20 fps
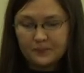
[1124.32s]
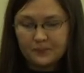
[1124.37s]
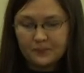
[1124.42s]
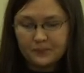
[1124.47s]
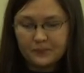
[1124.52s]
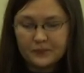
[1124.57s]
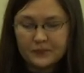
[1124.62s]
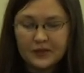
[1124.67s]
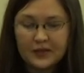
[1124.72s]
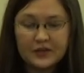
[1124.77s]

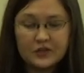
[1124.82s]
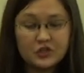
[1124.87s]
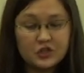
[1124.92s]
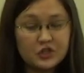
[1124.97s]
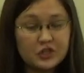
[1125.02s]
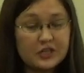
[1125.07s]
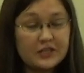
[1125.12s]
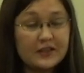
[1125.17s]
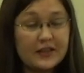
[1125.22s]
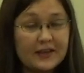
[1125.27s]
She
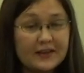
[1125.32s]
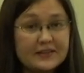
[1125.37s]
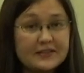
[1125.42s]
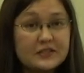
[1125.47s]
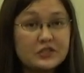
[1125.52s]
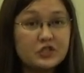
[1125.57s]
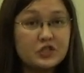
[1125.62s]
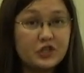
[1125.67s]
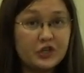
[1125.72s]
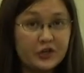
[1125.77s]
likes
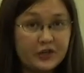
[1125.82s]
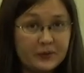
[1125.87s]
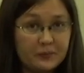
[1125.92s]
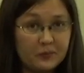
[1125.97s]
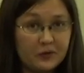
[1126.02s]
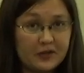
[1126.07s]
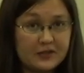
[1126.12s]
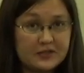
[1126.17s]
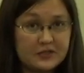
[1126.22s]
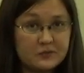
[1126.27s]
cherry
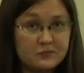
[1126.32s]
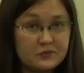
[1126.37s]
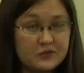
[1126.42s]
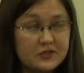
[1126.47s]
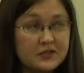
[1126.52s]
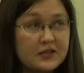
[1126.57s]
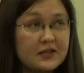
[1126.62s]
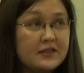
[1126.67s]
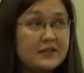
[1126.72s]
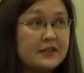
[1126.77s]
blossoms.
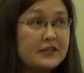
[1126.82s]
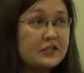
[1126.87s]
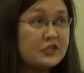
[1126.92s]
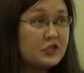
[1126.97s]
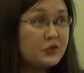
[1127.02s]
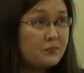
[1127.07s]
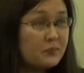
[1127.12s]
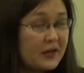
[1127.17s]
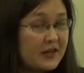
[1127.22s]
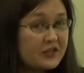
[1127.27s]
Let's
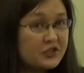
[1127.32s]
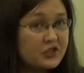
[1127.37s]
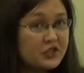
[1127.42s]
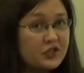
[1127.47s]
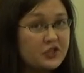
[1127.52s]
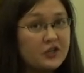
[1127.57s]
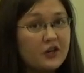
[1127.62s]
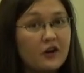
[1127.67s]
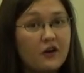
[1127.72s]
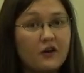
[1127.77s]
imagine
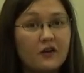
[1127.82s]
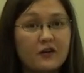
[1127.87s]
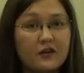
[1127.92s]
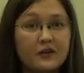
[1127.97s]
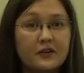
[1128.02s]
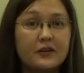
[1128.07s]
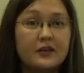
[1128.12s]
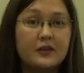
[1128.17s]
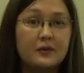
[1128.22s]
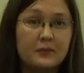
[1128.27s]
our
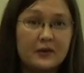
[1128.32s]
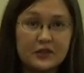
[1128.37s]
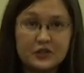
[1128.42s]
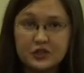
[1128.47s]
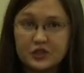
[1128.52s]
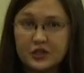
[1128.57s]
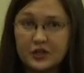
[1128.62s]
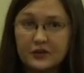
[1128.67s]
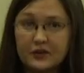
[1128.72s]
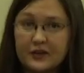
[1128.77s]
imaginary
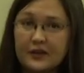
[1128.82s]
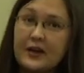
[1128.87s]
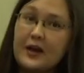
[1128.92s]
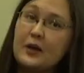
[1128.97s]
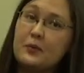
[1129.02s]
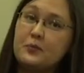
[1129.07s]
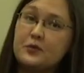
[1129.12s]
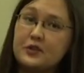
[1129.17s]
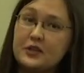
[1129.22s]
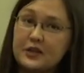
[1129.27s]

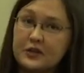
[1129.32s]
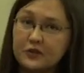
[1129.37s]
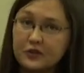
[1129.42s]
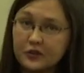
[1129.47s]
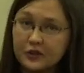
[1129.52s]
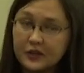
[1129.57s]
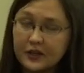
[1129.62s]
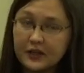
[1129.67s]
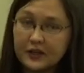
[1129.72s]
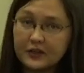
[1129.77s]
hypothetical
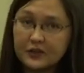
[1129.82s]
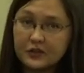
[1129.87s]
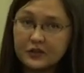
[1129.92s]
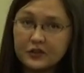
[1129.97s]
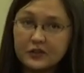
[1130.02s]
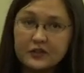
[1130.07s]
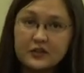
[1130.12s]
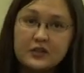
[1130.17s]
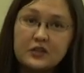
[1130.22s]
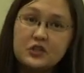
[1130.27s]
character.
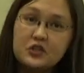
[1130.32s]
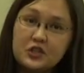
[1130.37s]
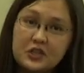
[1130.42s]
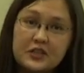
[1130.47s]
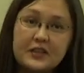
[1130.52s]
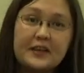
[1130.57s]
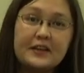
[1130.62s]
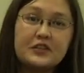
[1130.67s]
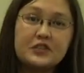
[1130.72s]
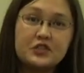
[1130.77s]
She likes
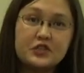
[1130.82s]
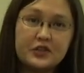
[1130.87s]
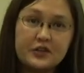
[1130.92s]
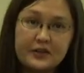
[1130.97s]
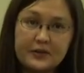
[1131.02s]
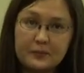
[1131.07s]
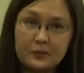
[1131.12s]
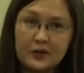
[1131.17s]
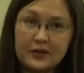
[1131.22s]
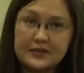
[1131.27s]
cherry
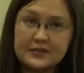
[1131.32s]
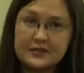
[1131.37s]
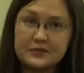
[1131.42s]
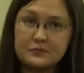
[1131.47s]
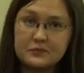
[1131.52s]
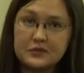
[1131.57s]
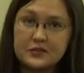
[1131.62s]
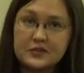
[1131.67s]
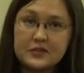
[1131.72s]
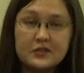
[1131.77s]
blossoms.
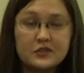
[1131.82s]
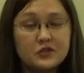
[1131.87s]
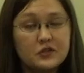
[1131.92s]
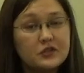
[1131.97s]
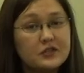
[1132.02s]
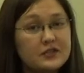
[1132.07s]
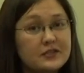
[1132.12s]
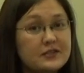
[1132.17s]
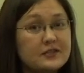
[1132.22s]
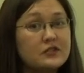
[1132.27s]
So this
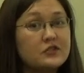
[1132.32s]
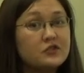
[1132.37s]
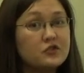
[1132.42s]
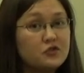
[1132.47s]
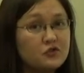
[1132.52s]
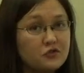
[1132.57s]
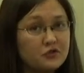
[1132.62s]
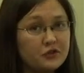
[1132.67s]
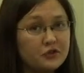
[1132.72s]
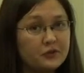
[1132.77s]
is true.
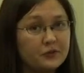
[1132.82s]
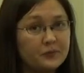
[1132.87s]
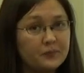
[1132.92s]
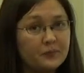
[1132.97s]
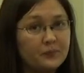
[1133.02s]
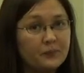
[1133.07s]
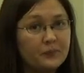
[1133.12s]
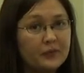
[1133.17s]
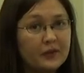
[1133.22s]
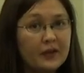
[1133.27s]

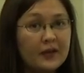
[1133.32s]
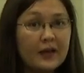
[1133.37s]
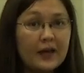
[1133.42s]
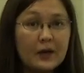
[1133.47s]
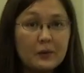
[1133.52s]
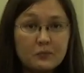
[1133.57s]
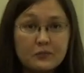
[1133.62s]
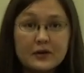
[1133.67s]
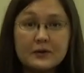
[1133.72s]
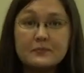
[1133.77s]
And
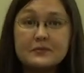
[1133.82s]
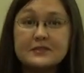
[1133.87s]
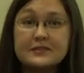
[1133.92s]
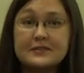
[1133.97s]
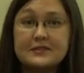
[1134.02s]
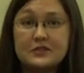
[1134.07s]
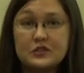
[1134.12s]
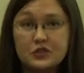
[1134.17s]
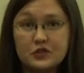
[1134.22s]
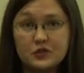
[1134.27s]
premise 2.